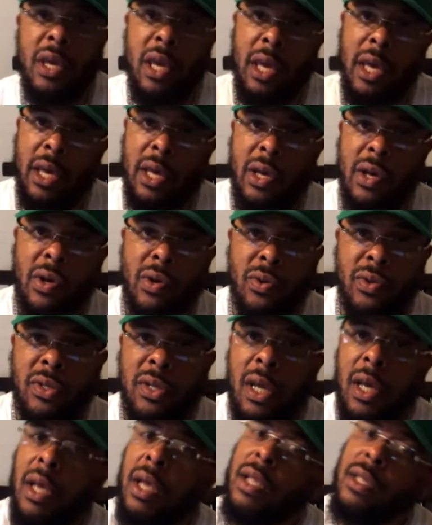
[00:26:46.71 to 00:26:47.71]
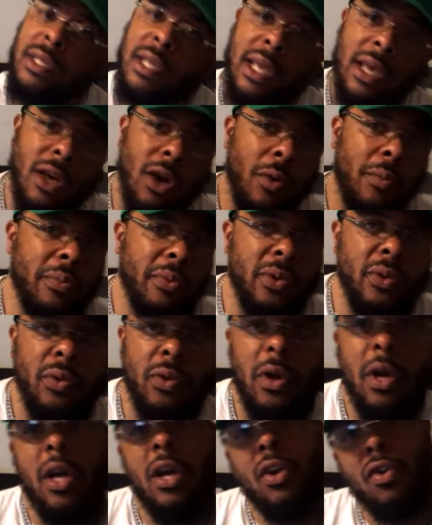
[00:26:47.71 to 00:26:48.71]
your heels to help
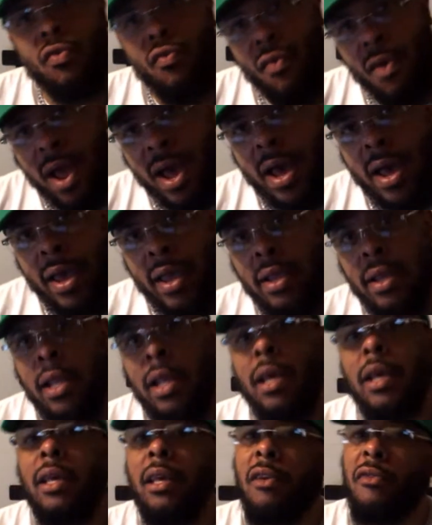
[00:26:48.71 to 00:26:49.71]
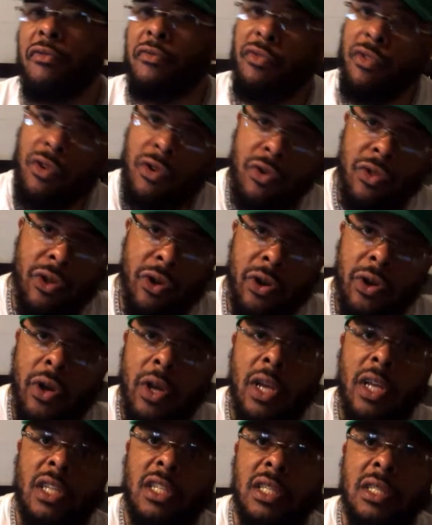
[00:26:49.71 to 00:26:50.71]
you grind, get further,
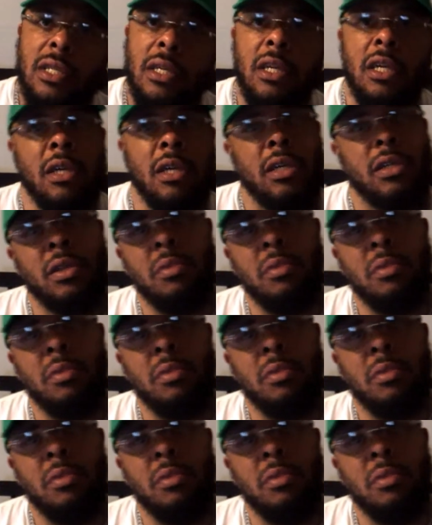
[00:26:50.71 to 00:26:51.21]
to